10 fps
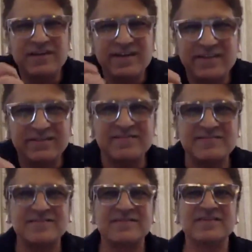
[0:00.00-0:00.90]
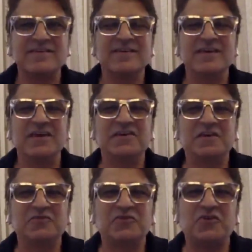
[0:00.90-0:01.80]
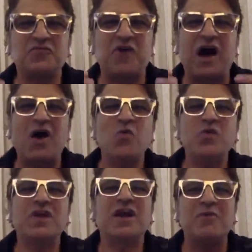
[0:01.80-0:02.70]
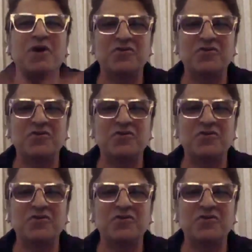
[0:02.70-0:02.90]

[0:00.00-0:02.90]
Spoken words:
or give us certain lessons in terms of